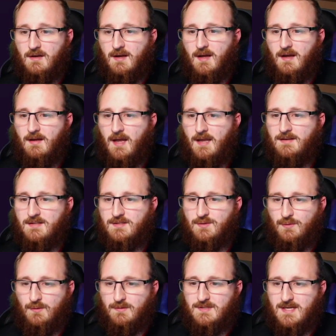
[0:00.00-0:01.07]
And it's
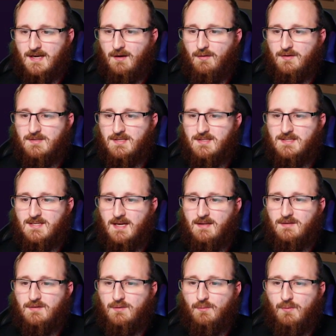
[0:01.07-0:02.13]
all down to the
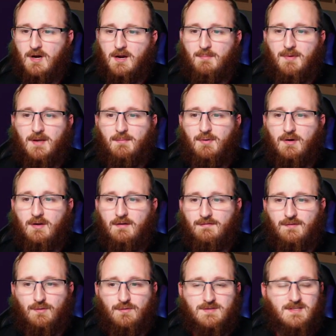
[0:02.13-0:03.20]
tactical work being put in. Of
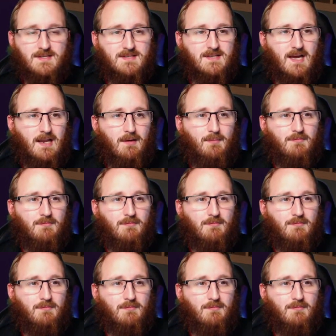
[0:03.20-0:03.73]
course it is, Callum.